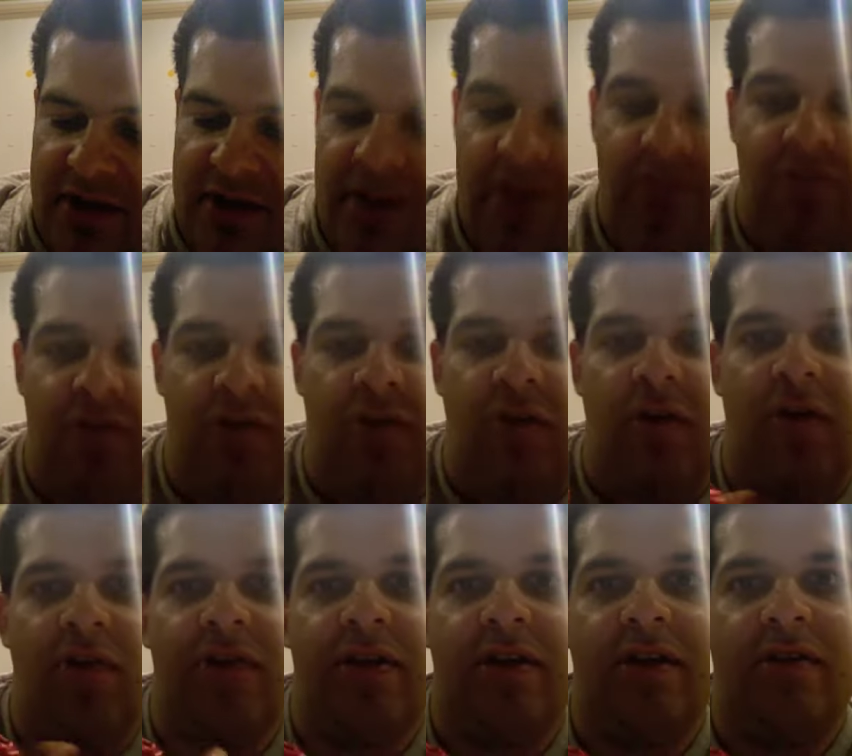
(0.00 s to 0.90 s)
give you all
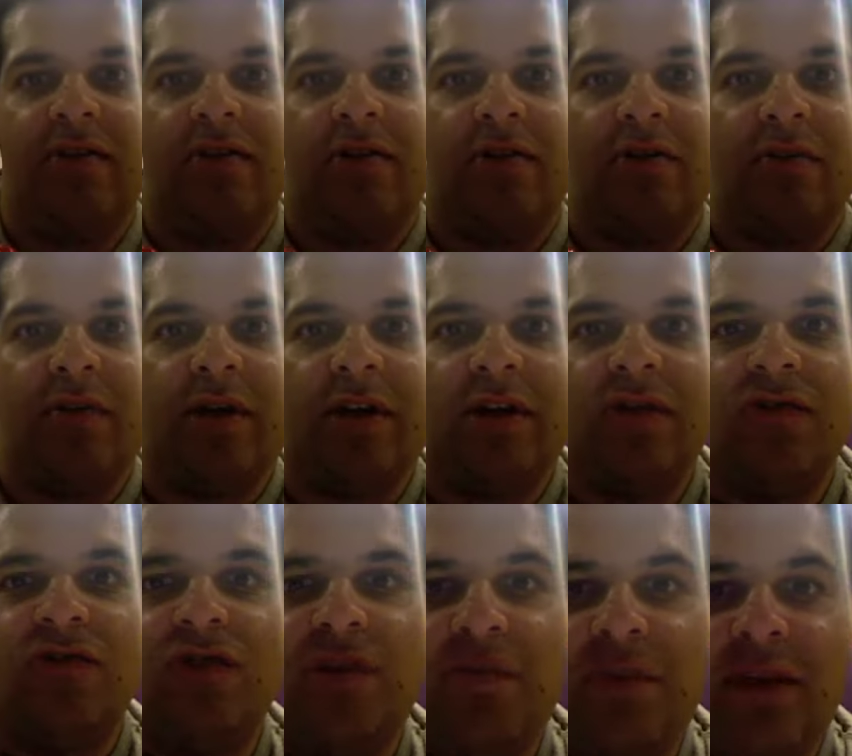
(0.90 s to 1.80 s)
the long-awaited
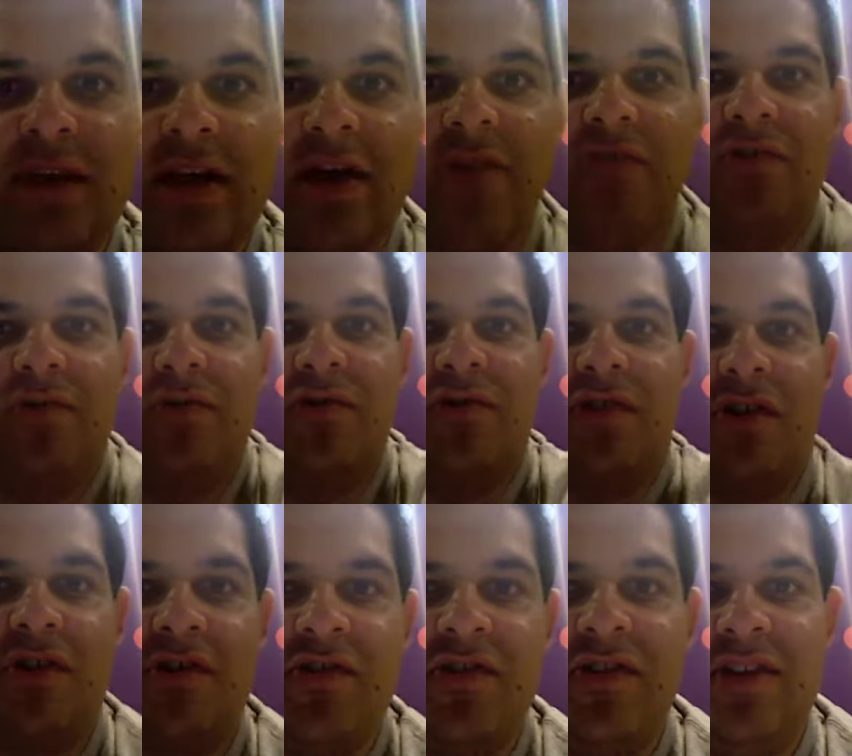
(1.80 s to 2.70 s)
GPS
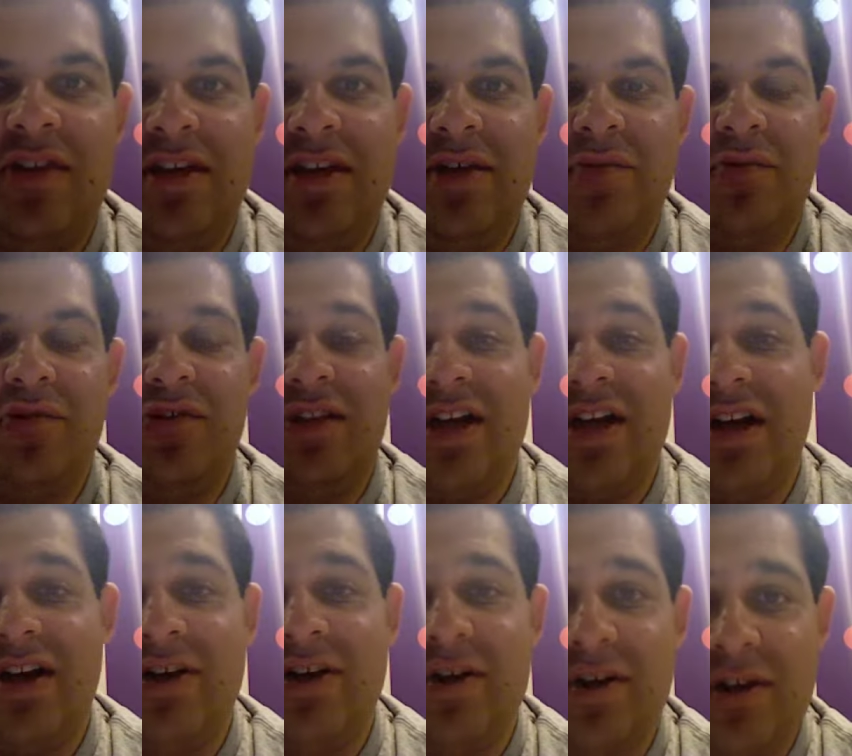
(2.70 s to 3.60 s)
results. It was not
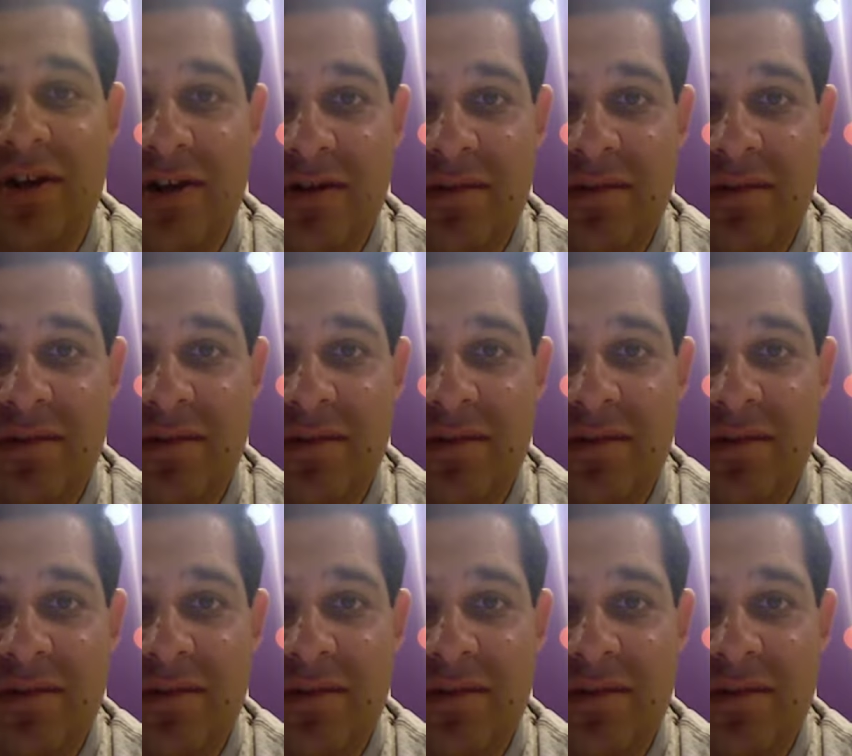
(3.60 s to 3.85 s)
good.